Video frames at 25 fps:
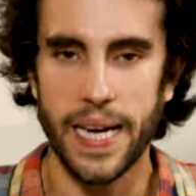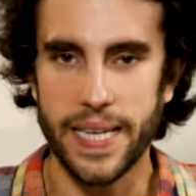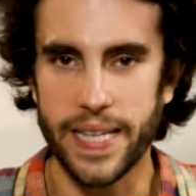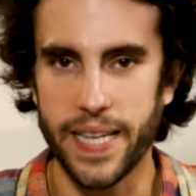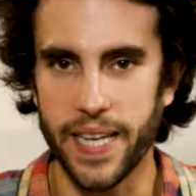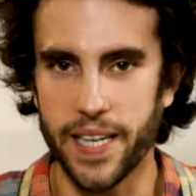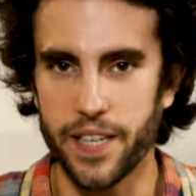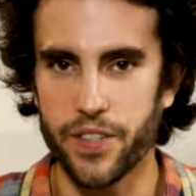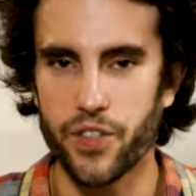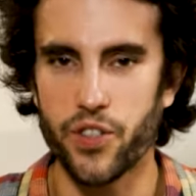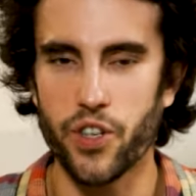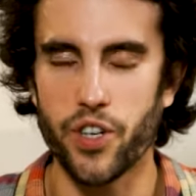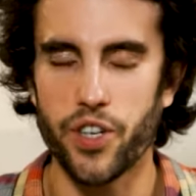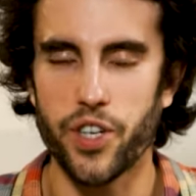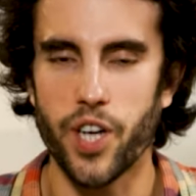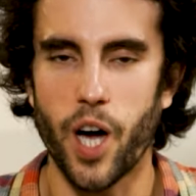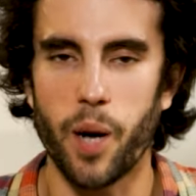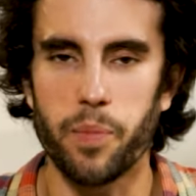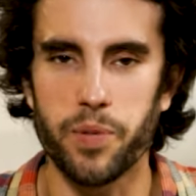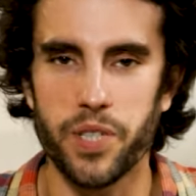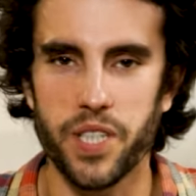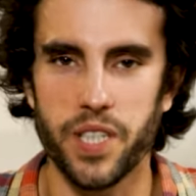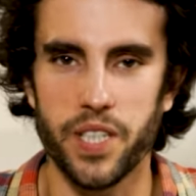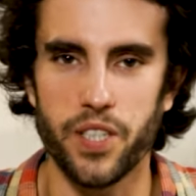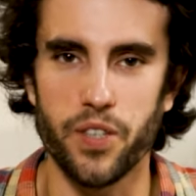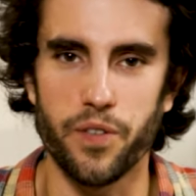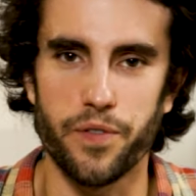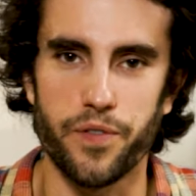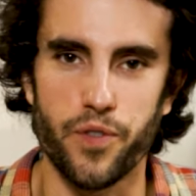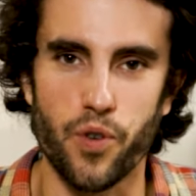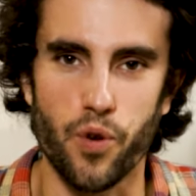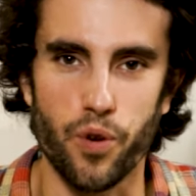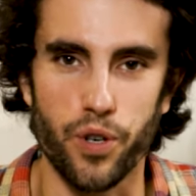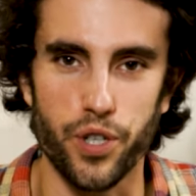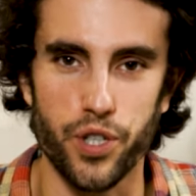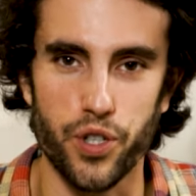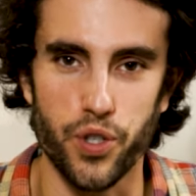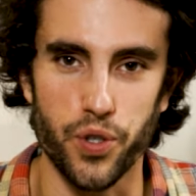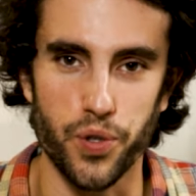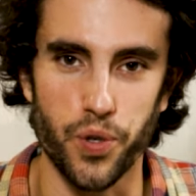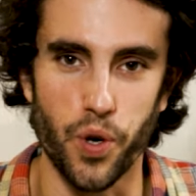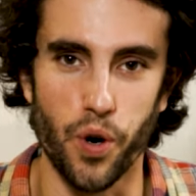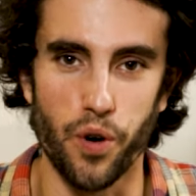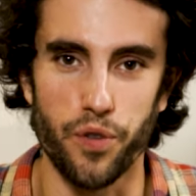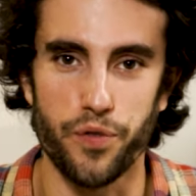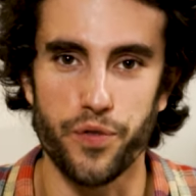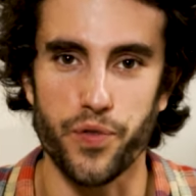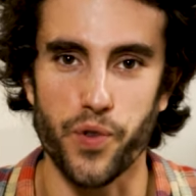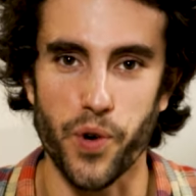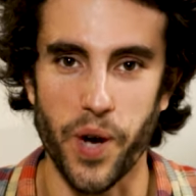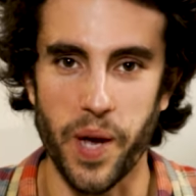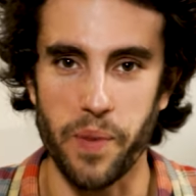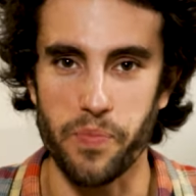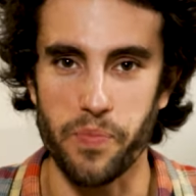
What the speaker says: And then a third option is, of course, to go for